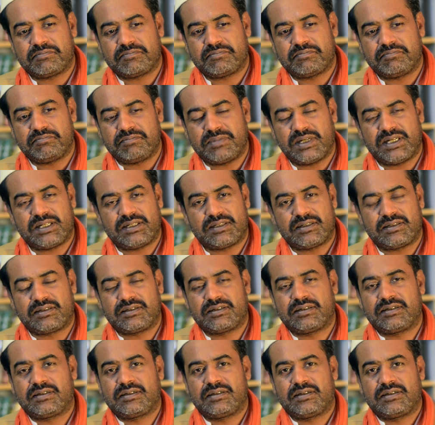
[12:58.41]

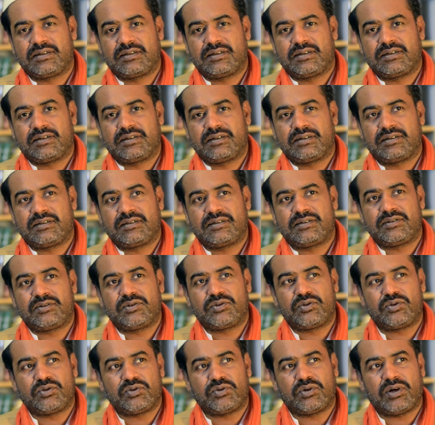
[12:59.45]
meant
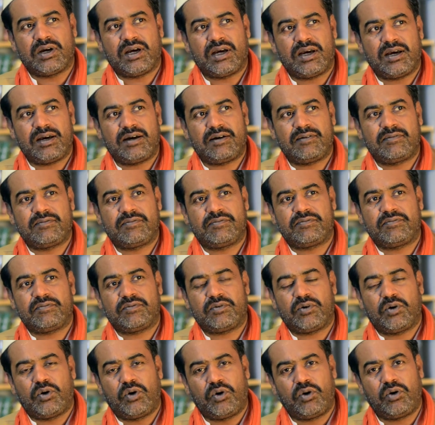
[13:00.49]
to have
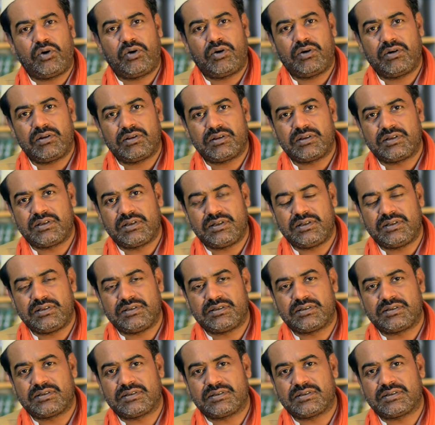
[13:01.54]
all
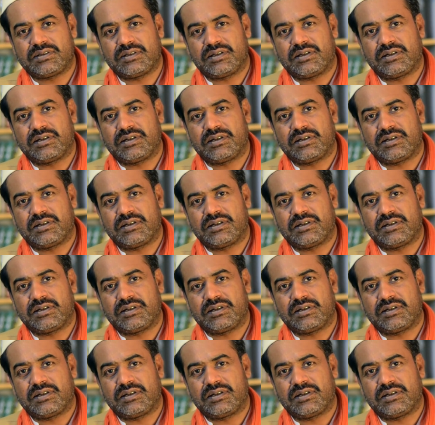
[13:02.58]
these